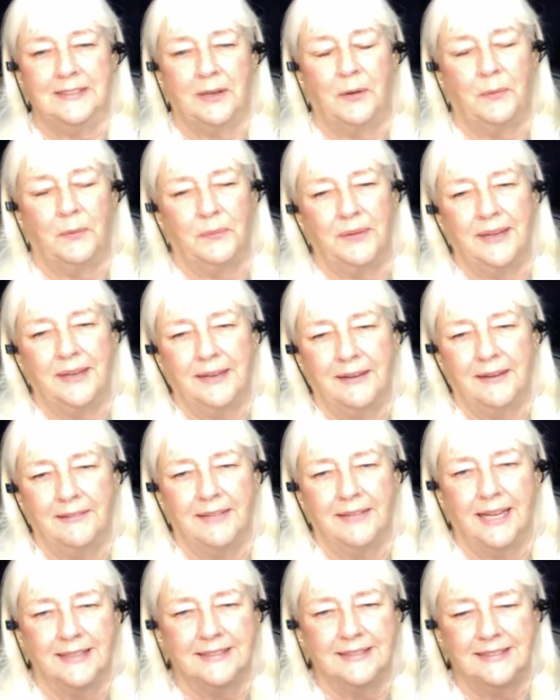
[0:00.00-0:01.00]
so, you
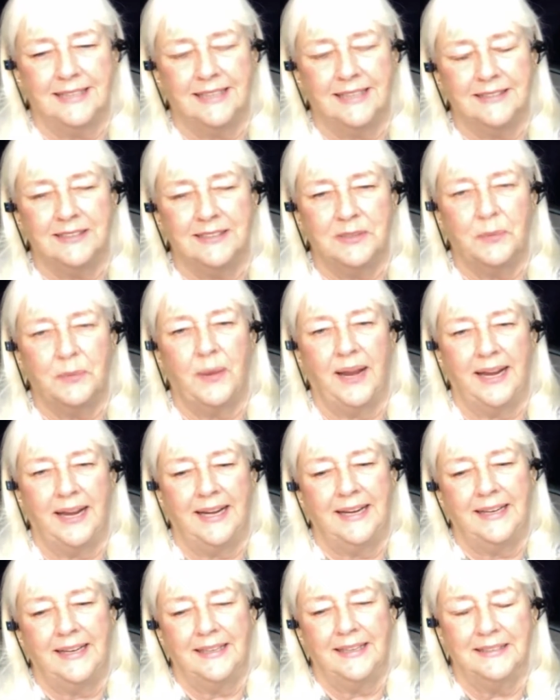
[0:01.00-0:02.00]
know, that's the
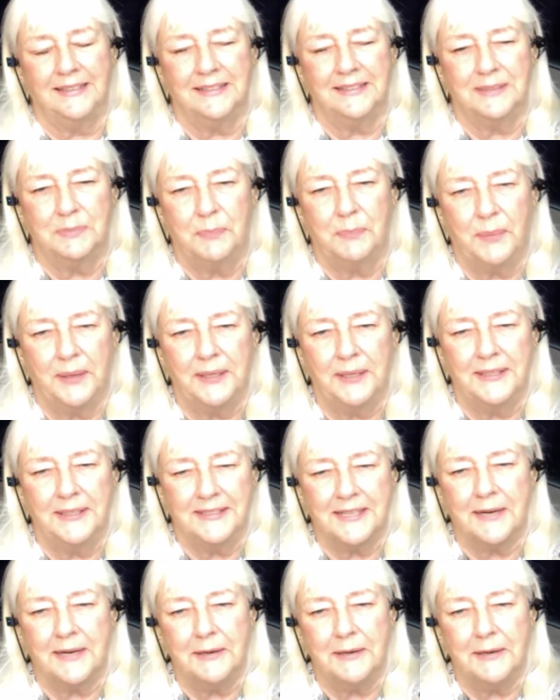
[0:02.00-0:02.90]
way it is. But,